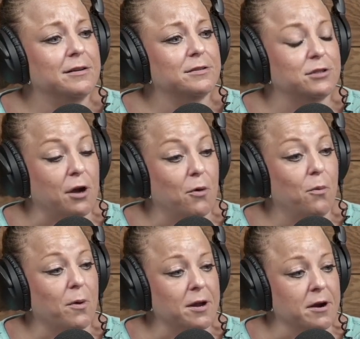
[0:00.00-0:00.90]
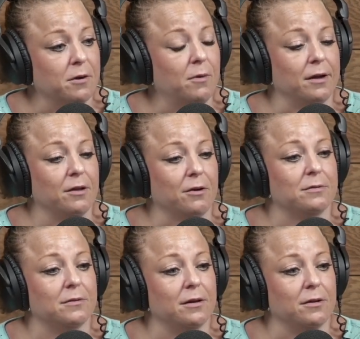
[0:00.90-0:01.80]
So, I
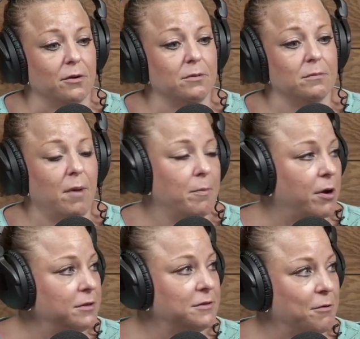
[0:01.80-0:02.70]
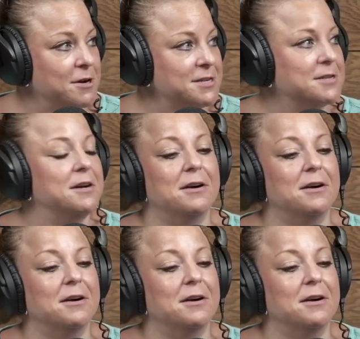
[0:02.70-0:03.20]
alert my boss, Chris.